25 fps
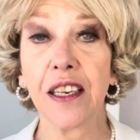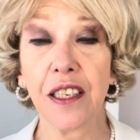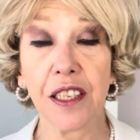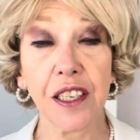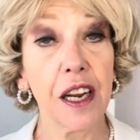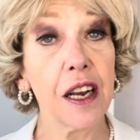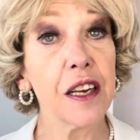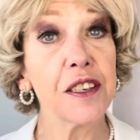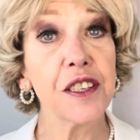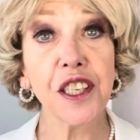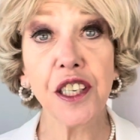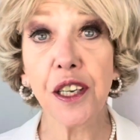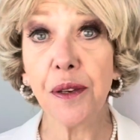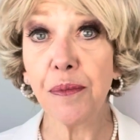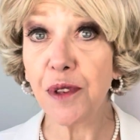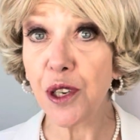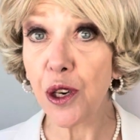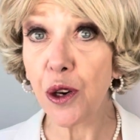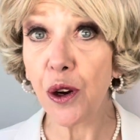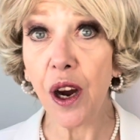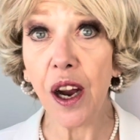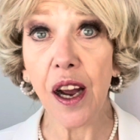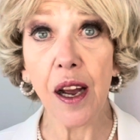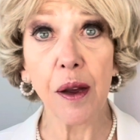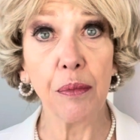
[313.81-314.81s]

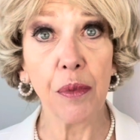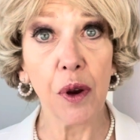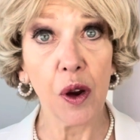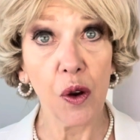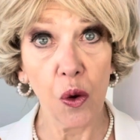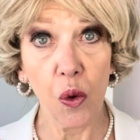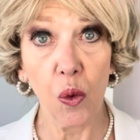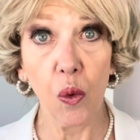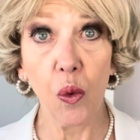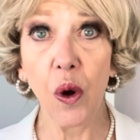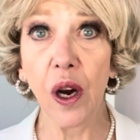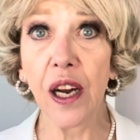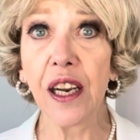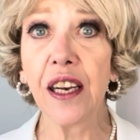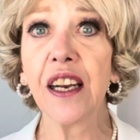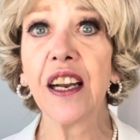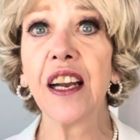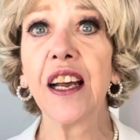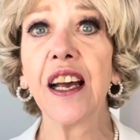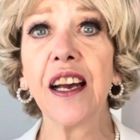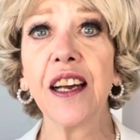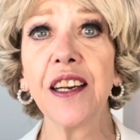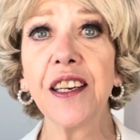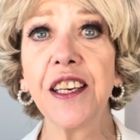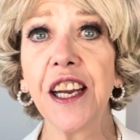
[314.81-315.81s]
Unsubscribe, one
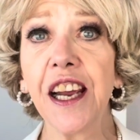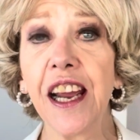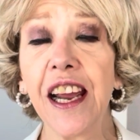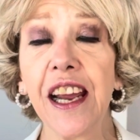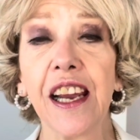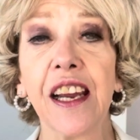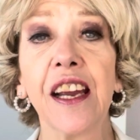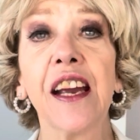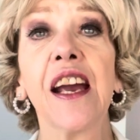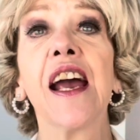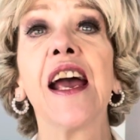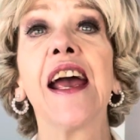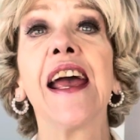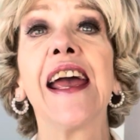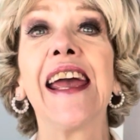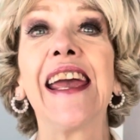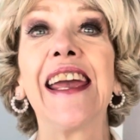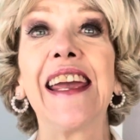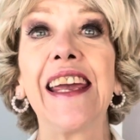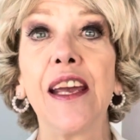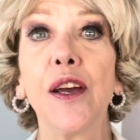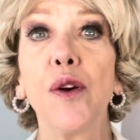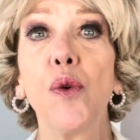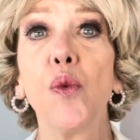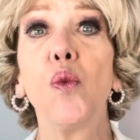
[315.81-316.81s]
a day.
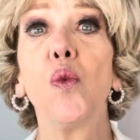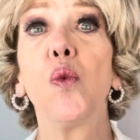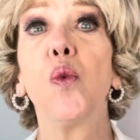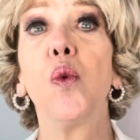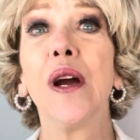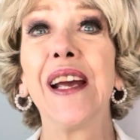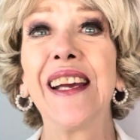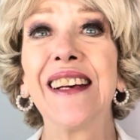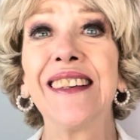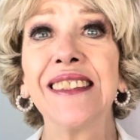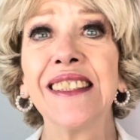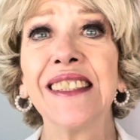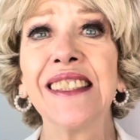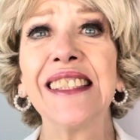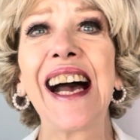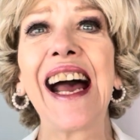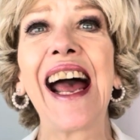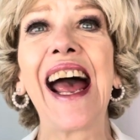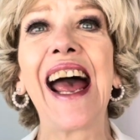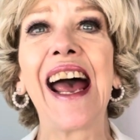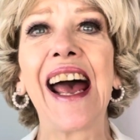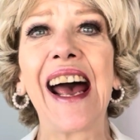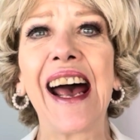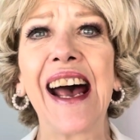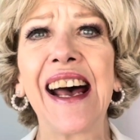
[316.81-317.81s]
It will
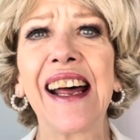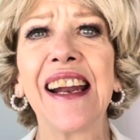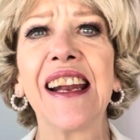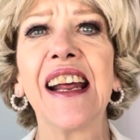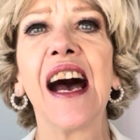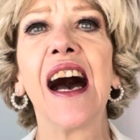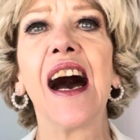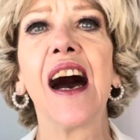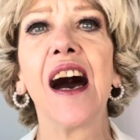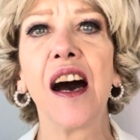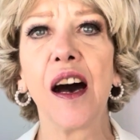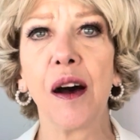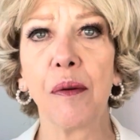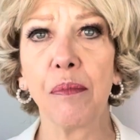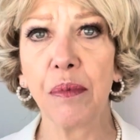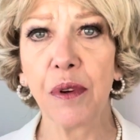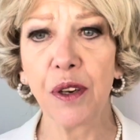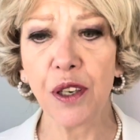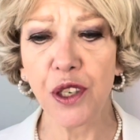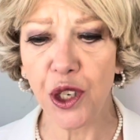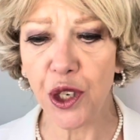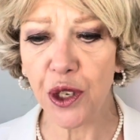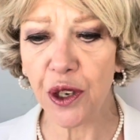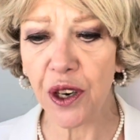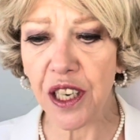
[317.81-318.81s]
add up.
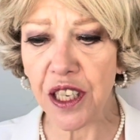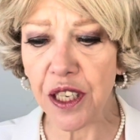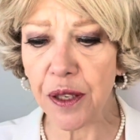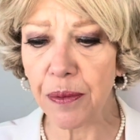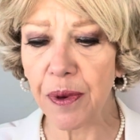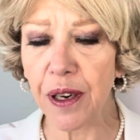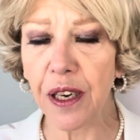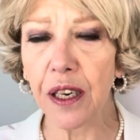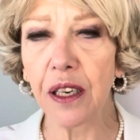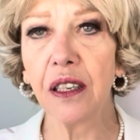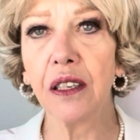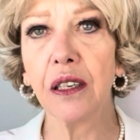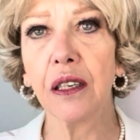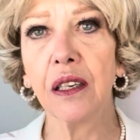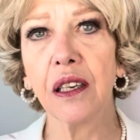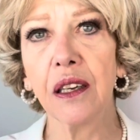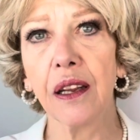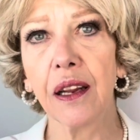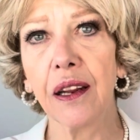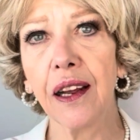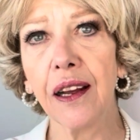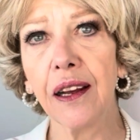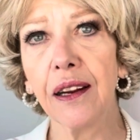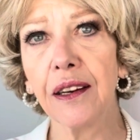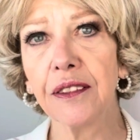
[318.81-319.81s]
Trust me, oh,
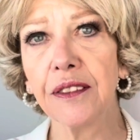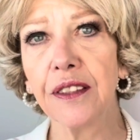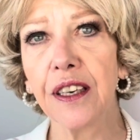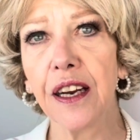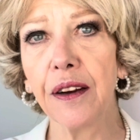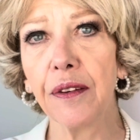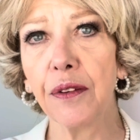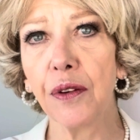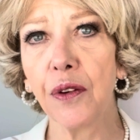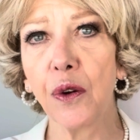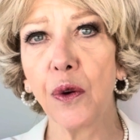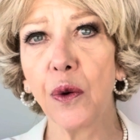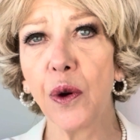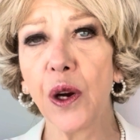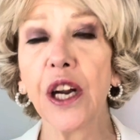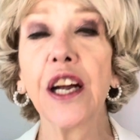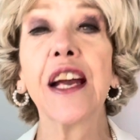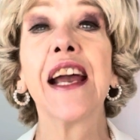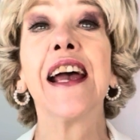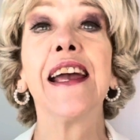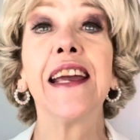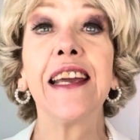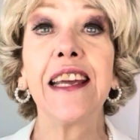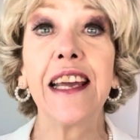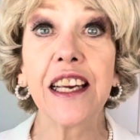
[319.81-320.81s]
that'll never work.
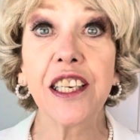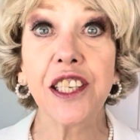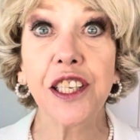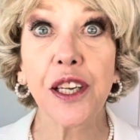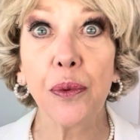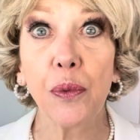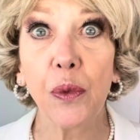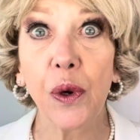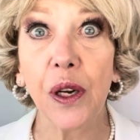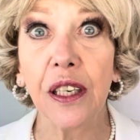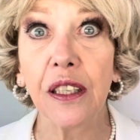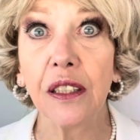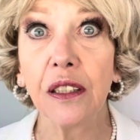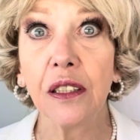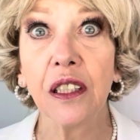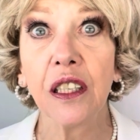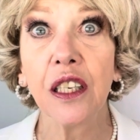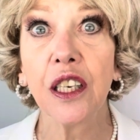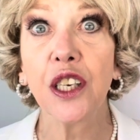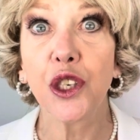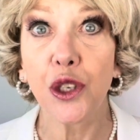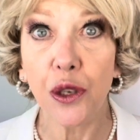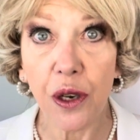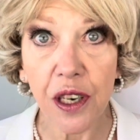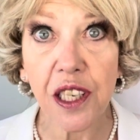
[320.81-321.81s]
Yes, it will.
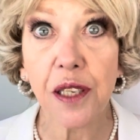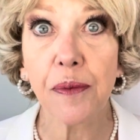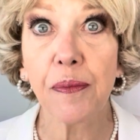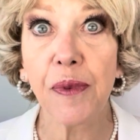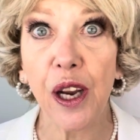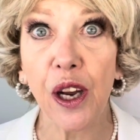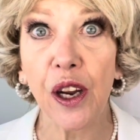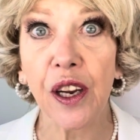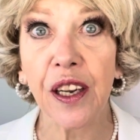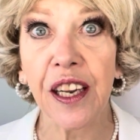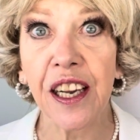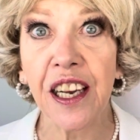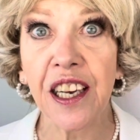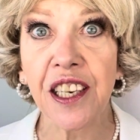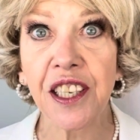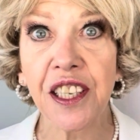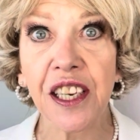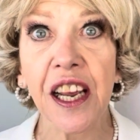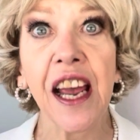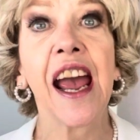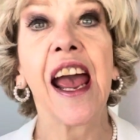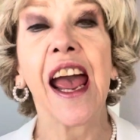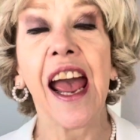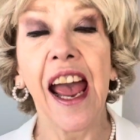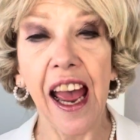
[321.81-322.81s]
Trust me on this.
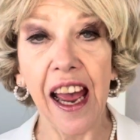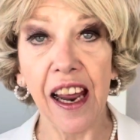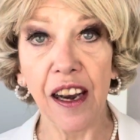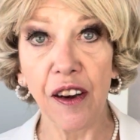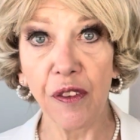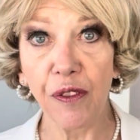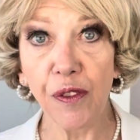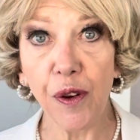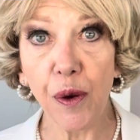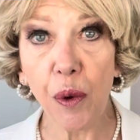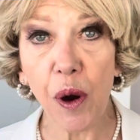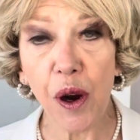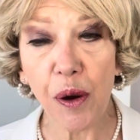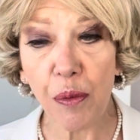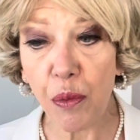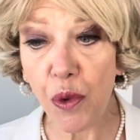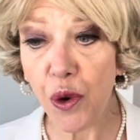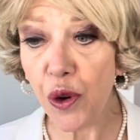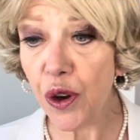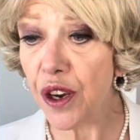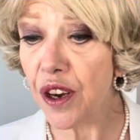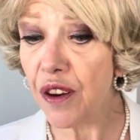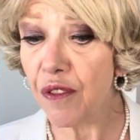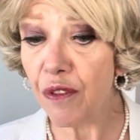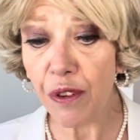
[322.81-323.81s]
And if you want
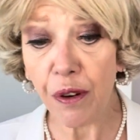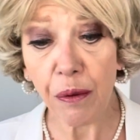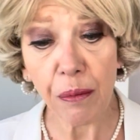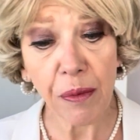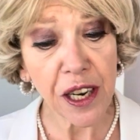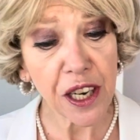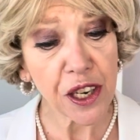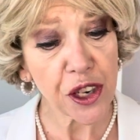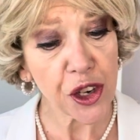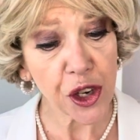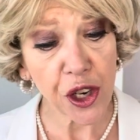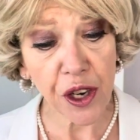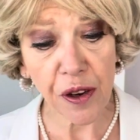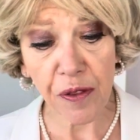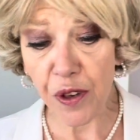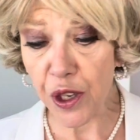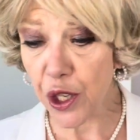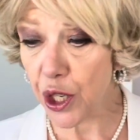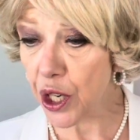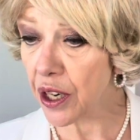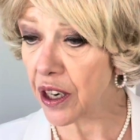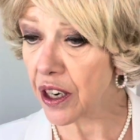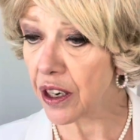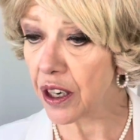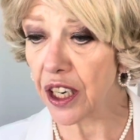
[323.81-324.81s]
more information,
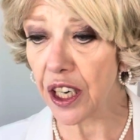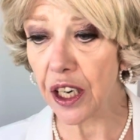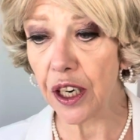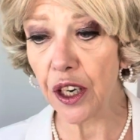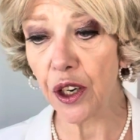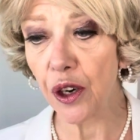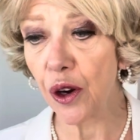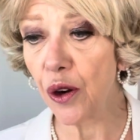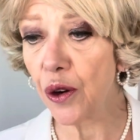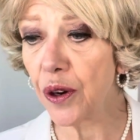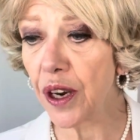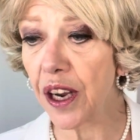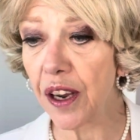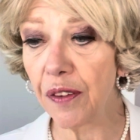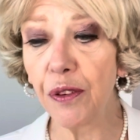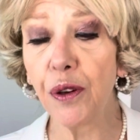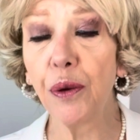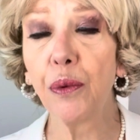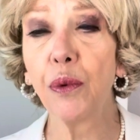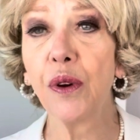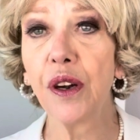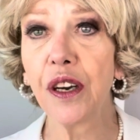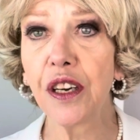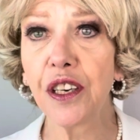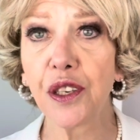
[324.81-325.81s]
to, you know, if you
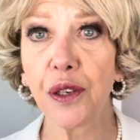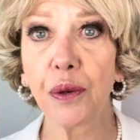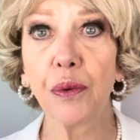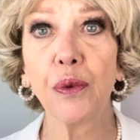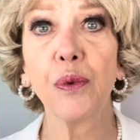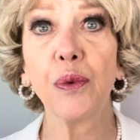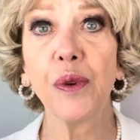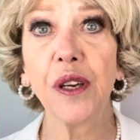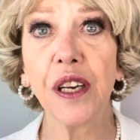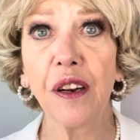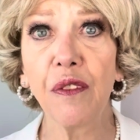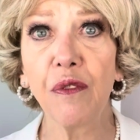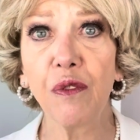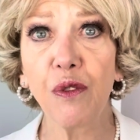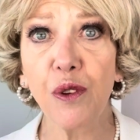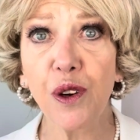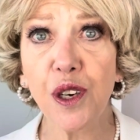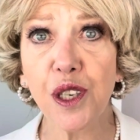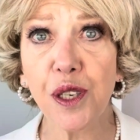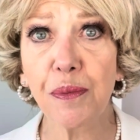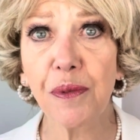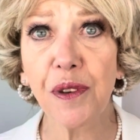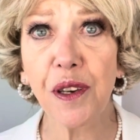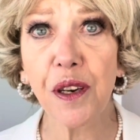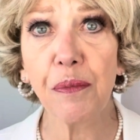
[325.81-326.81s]
want
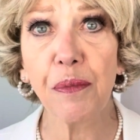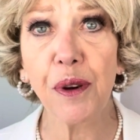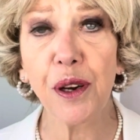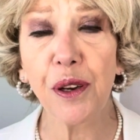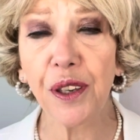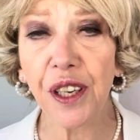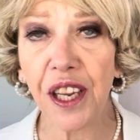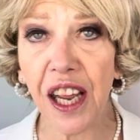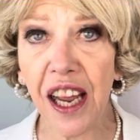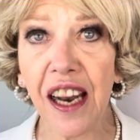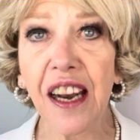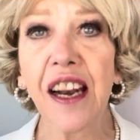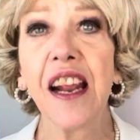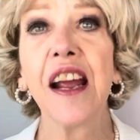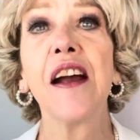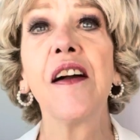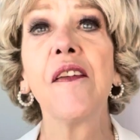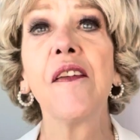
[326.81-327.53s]
reinforcement about that,